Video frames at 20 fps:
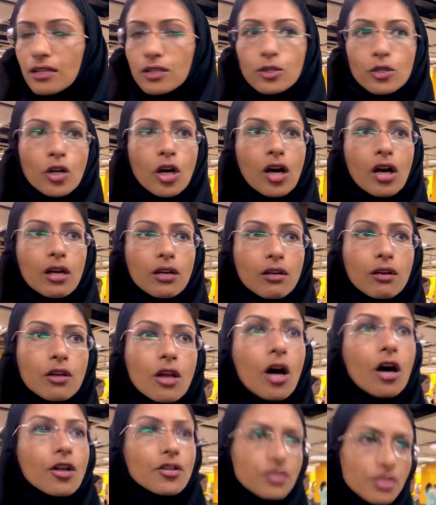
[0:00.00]
you can't
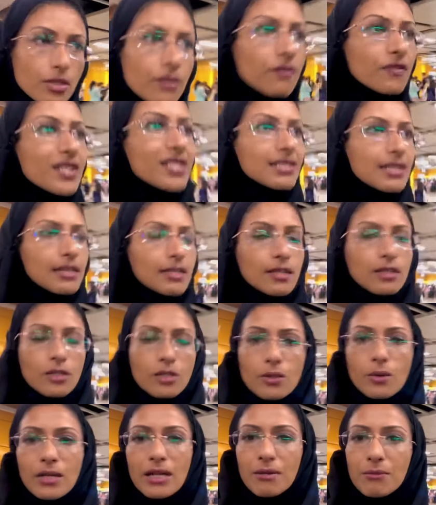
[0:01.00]
not visit, you
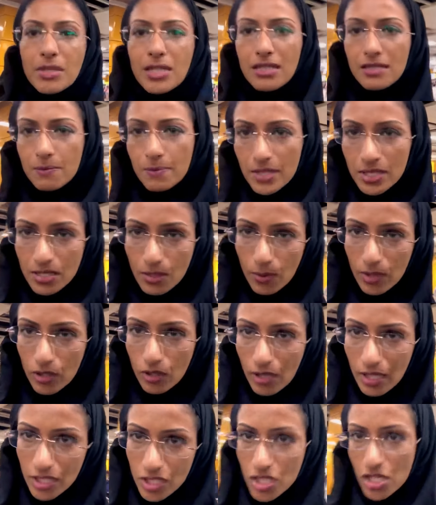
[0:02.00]
know what I mean? Especially when you're
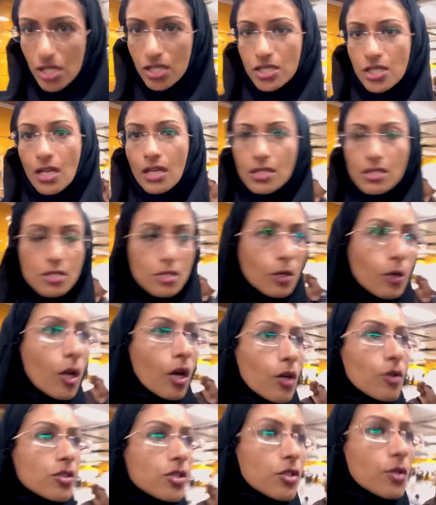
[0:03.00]
in Shenzhen, so
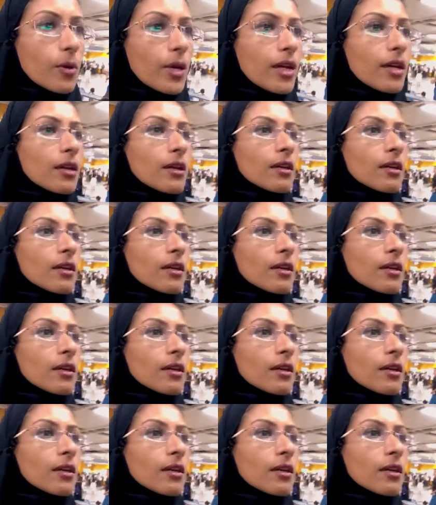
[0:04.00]
close to it.